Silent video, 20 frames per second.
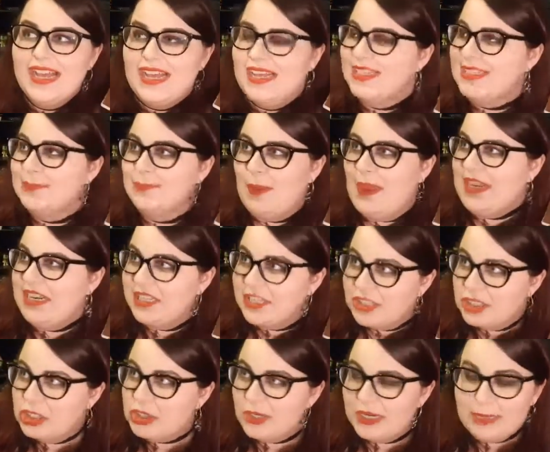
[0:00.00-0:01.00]
a Spanish
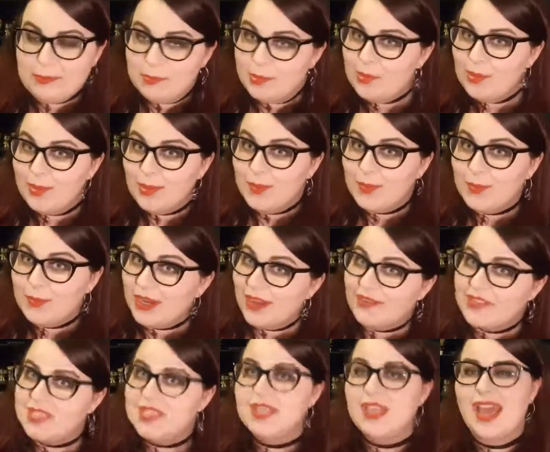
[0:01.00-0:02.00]
trip when I
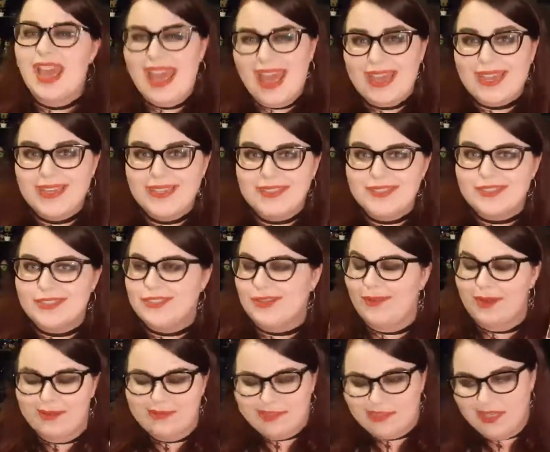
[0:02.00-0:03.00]
was in year 8, so
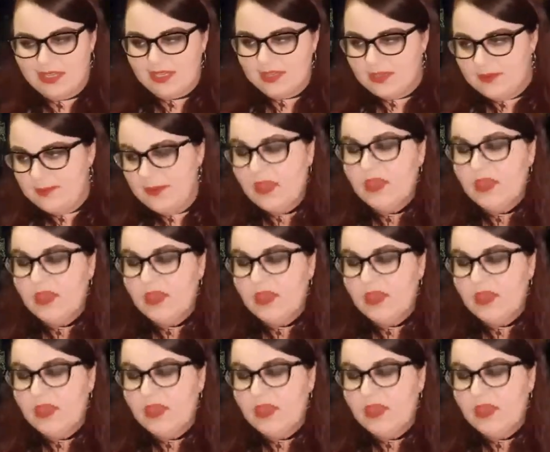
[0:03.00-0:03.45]
I was like